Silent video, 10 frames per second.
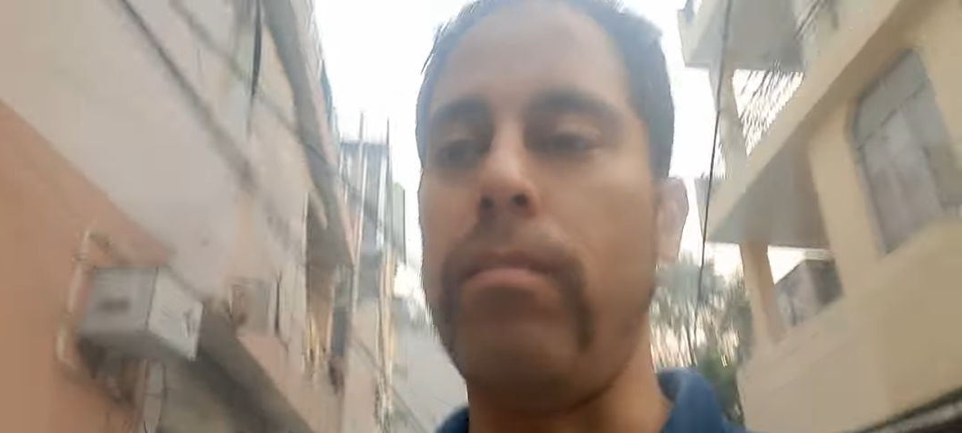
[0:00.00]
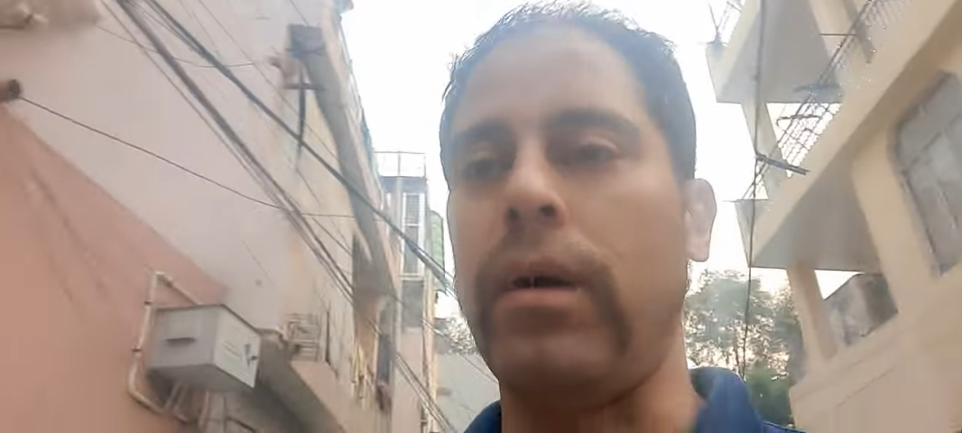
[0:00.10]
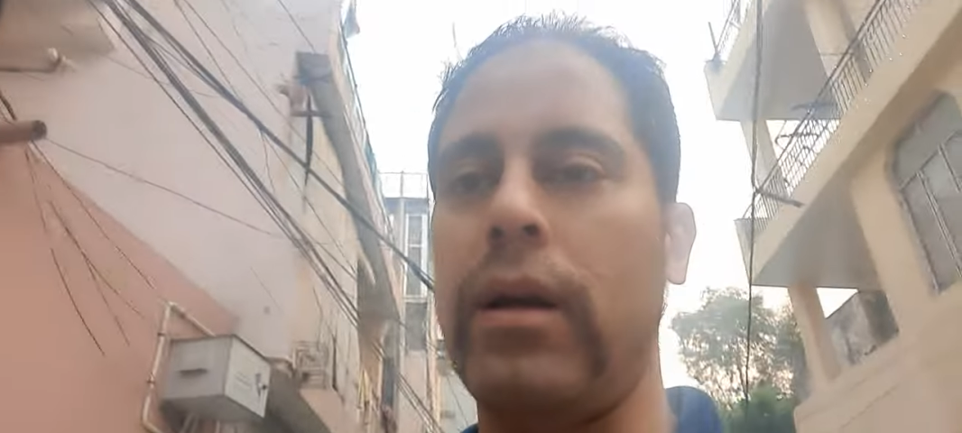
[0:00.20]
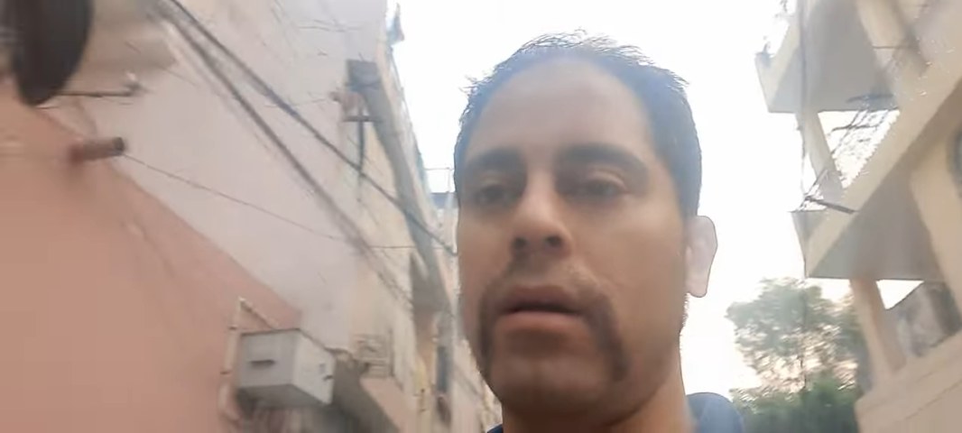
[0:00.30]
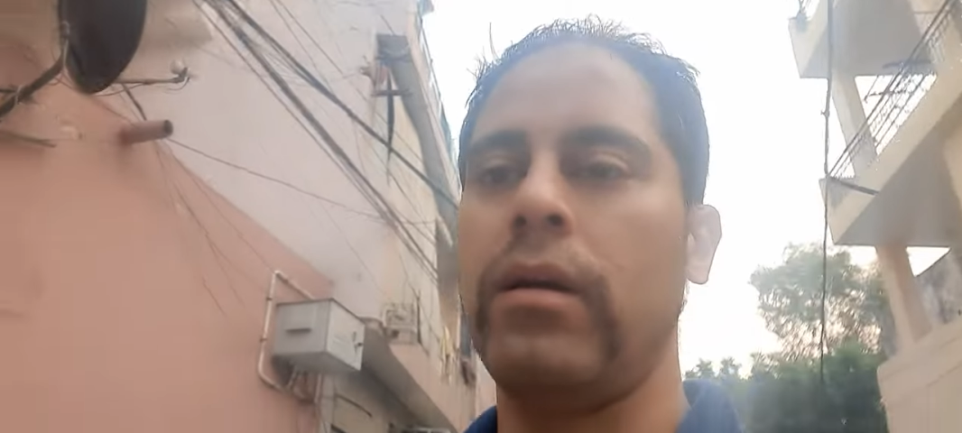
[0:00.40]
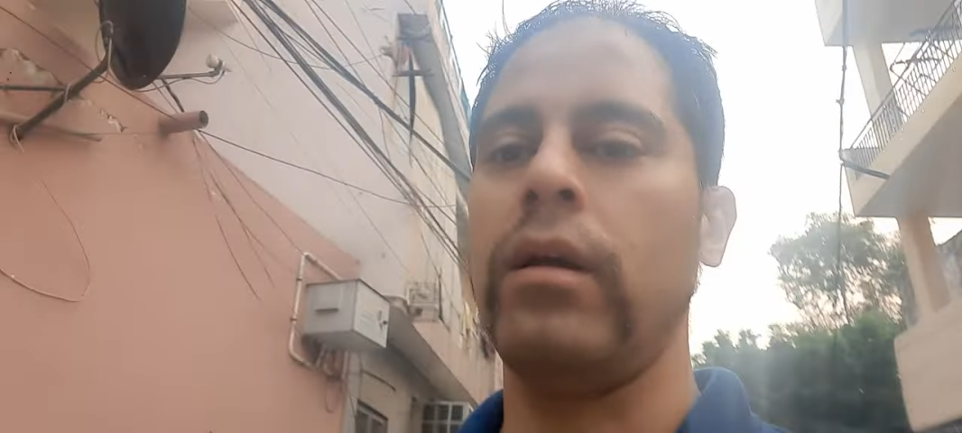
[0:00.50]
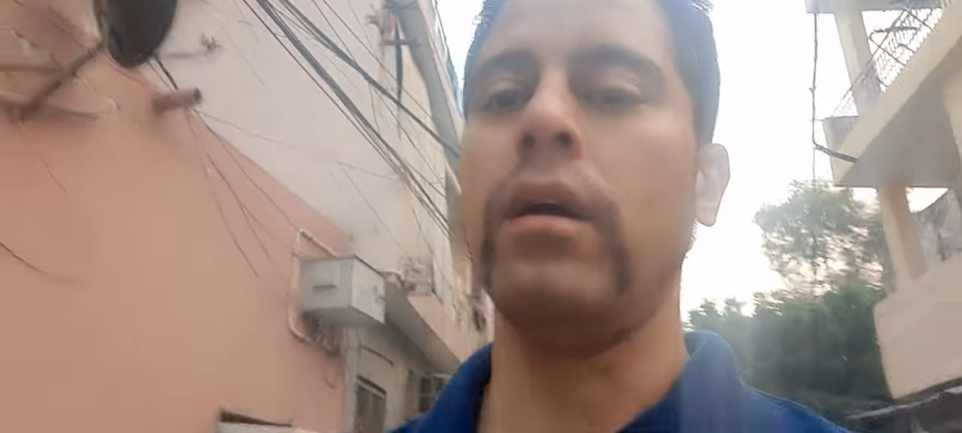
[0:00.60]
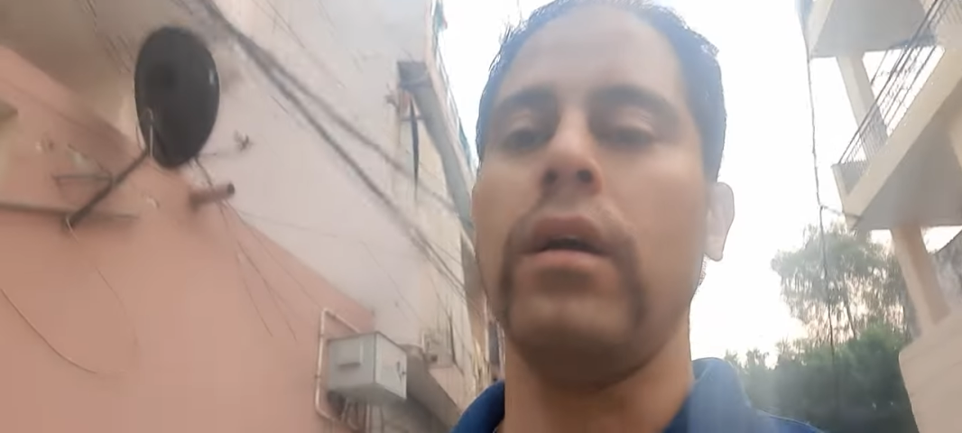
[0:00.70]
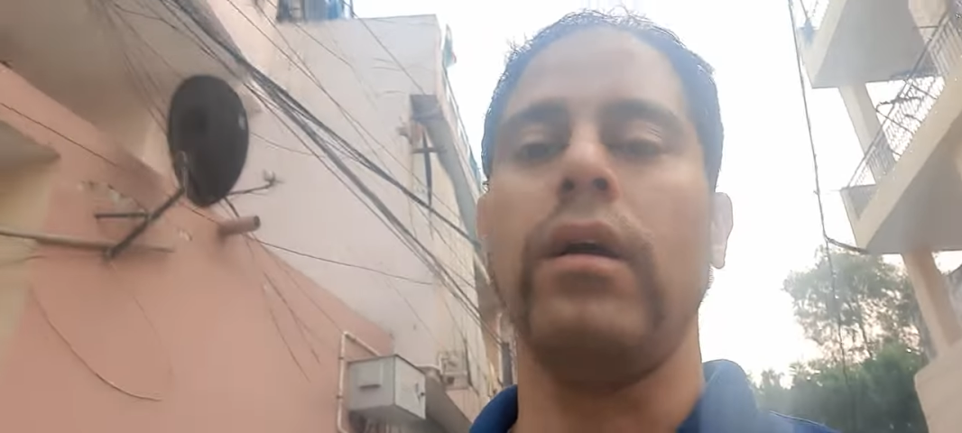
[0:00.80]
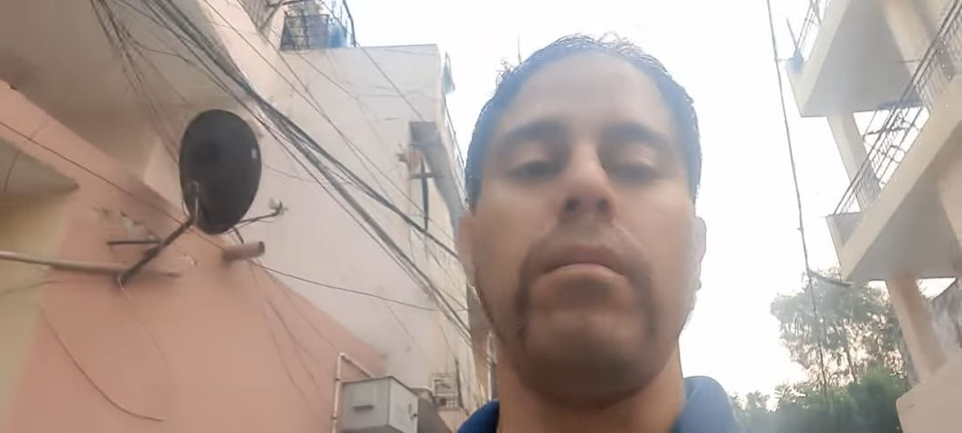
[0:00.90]
But
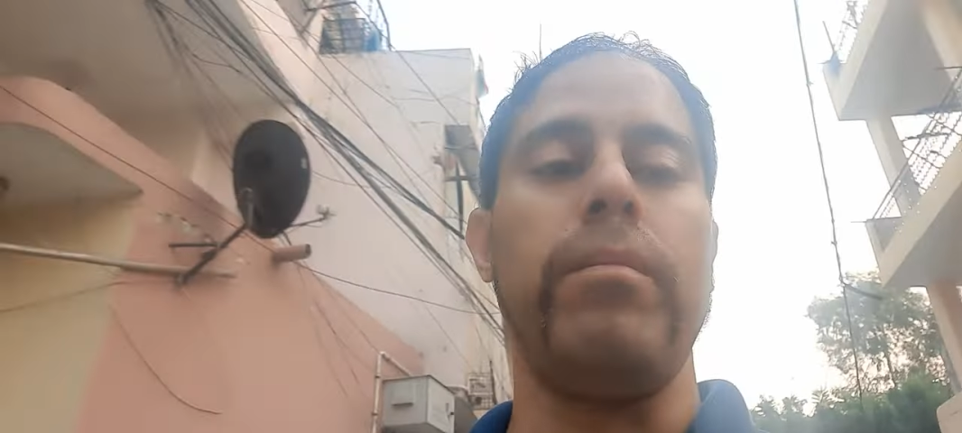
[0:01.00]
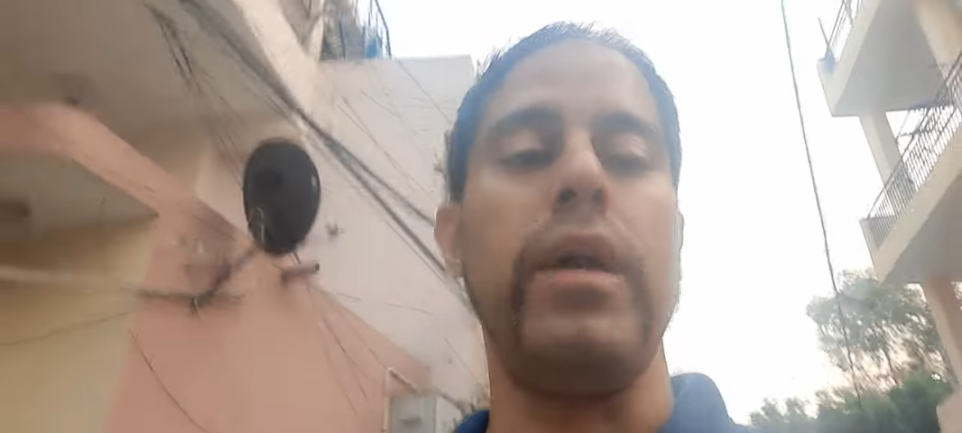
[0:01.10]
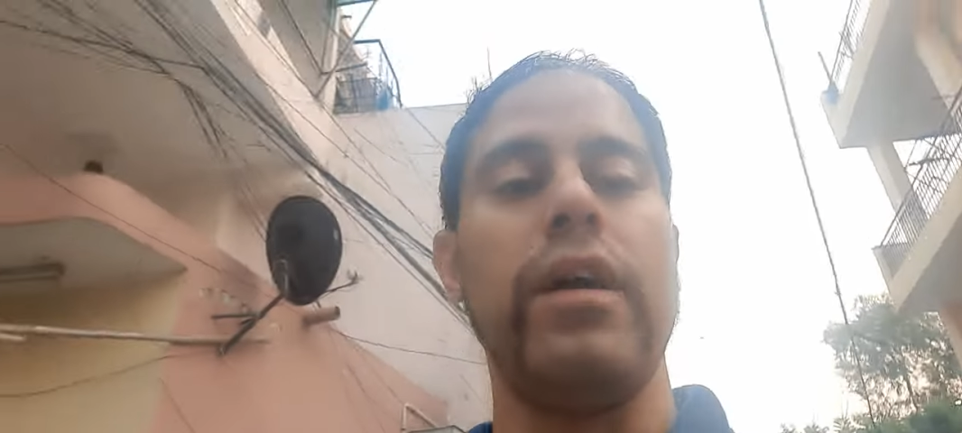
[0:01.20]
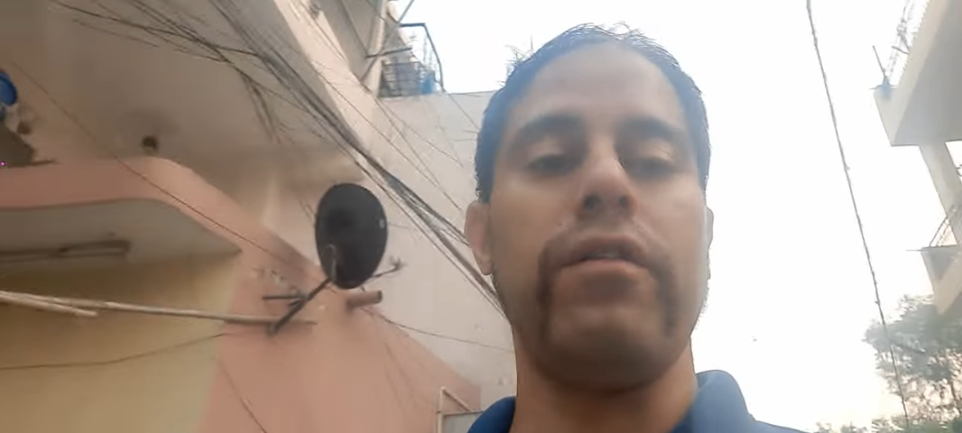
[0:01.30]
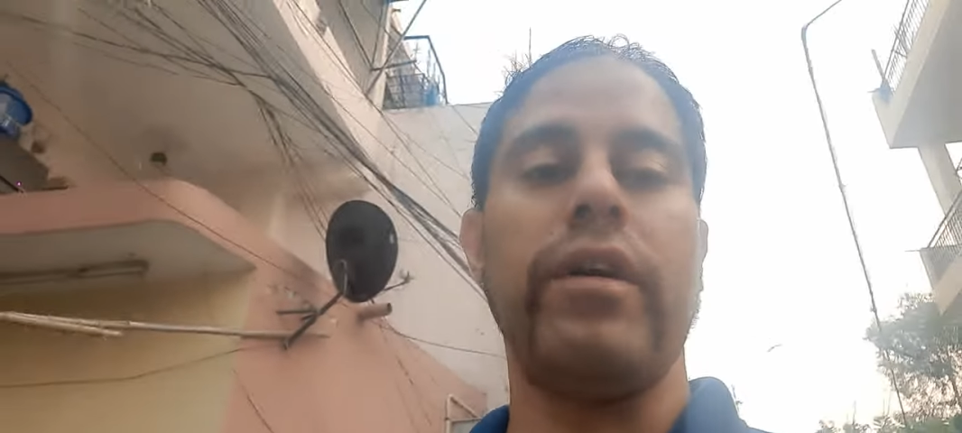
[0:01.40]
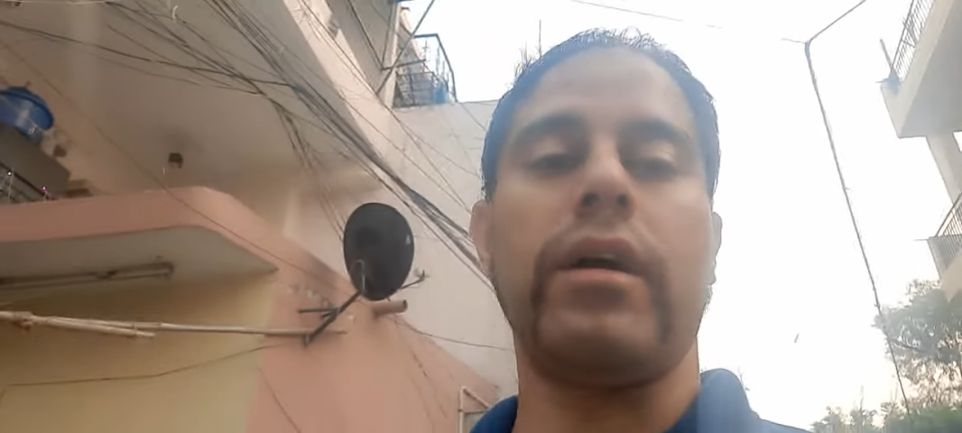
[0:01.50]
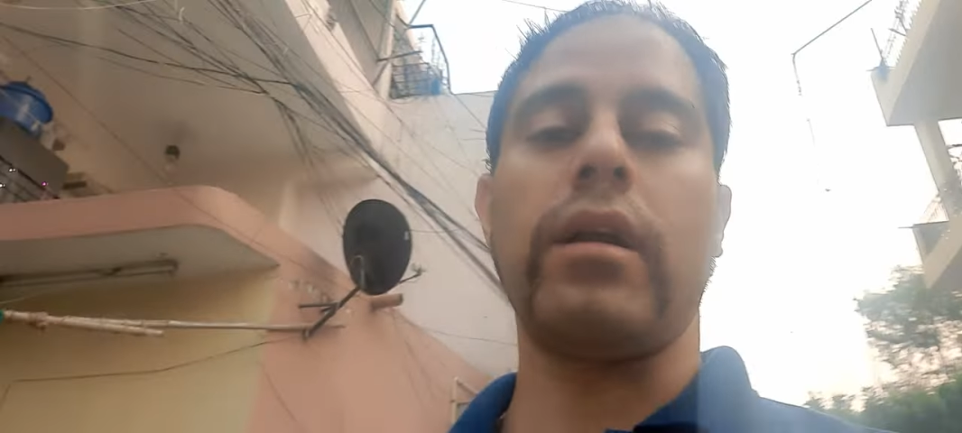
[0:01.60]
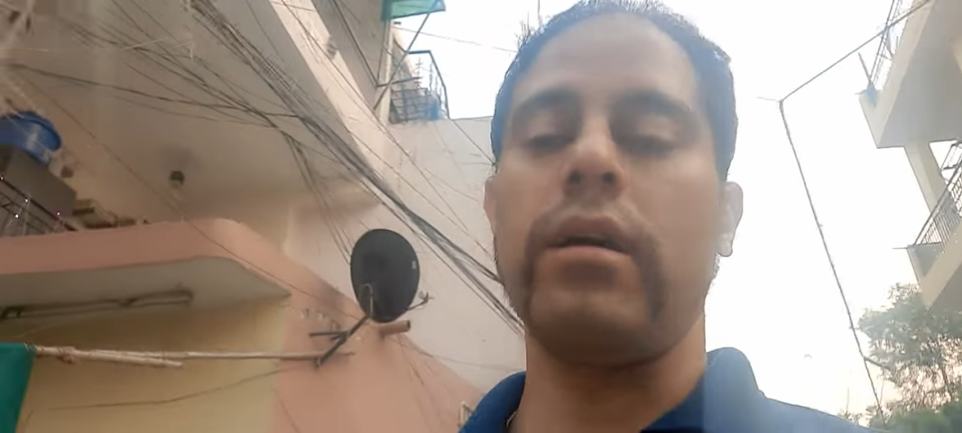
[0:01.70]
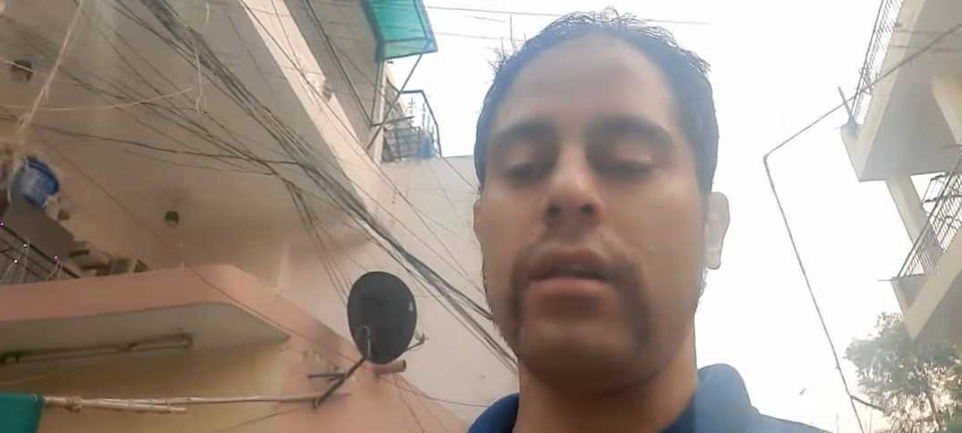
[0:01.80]
be aware